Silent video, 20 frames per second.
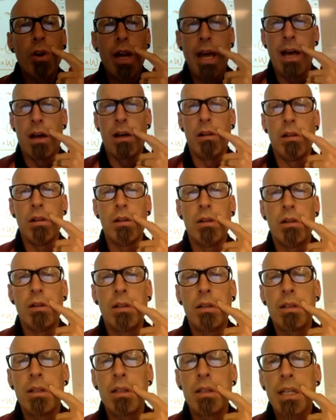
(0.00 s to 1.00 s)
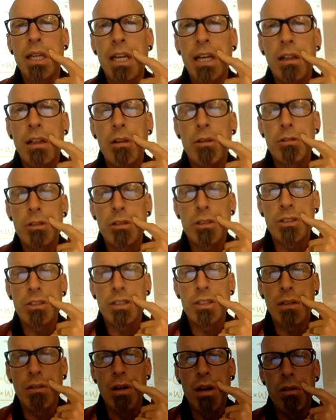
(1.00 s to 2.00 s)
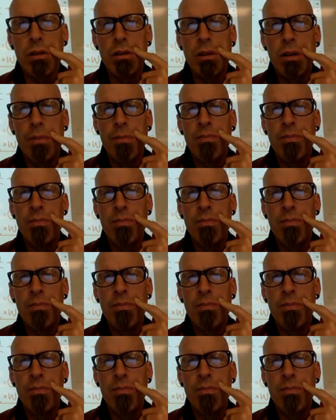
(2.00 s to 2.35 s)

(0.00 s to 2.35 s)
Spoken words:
L get closer to 0.